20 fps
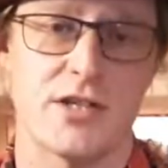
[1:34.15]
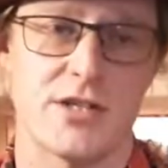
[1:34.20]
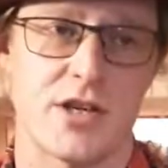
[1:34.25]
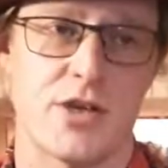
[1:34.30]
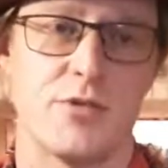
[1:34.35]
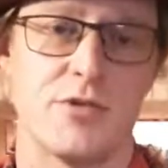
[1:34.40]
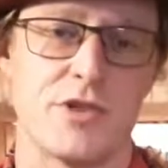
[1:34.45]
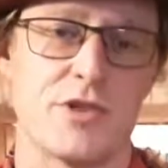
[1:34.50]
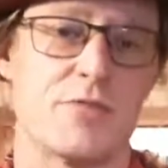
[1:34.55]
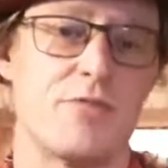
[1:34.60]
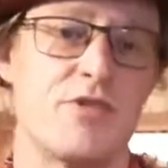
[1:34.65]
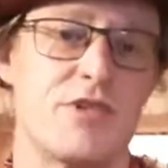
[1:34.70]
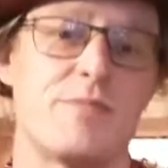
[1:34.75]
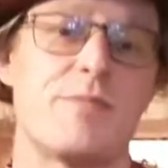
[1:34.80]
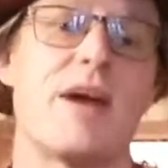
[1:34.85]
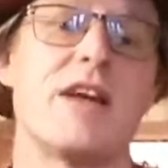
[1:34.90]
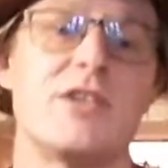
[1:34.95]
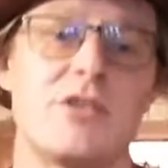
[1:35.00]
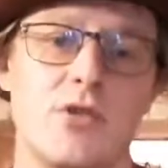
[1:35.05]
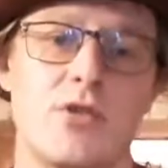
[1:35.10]
So just
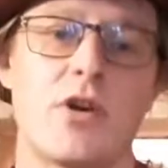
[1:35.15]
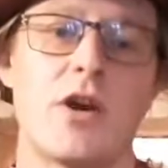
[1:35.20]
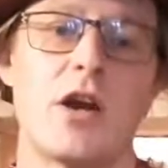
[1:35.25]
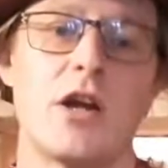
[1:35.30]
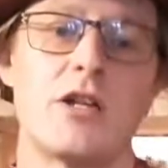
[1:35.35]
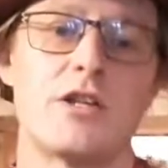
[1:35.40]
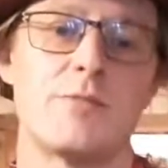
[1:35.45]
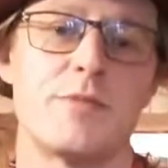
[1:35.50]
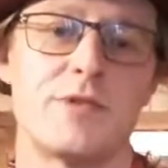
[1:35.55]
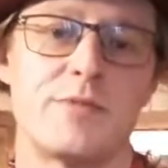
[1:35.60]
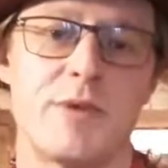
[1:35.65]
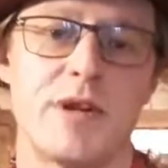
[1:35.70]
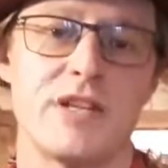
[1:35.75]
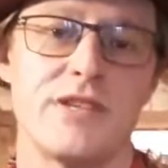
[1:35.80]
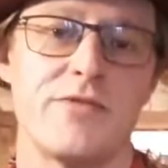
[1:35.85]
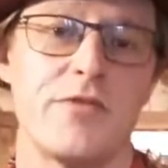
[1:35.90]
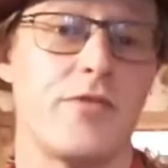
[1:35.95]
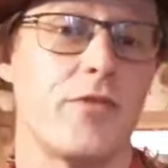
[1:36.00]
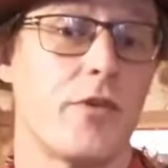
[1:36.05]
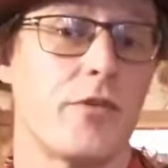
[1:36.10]
respect your client's
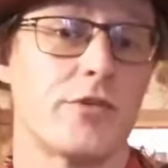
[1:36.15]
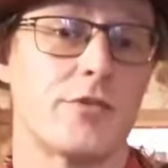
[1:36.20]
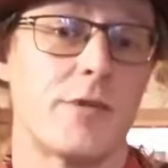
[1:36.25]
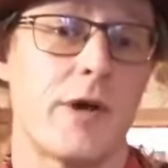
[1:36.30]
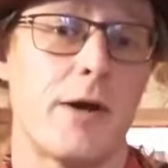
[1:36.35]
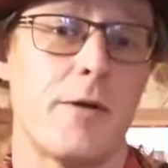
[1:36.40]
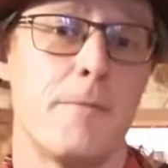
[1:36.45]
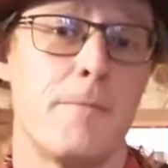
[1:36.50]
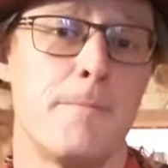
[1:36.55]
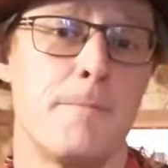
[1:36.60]
perspective of you as well.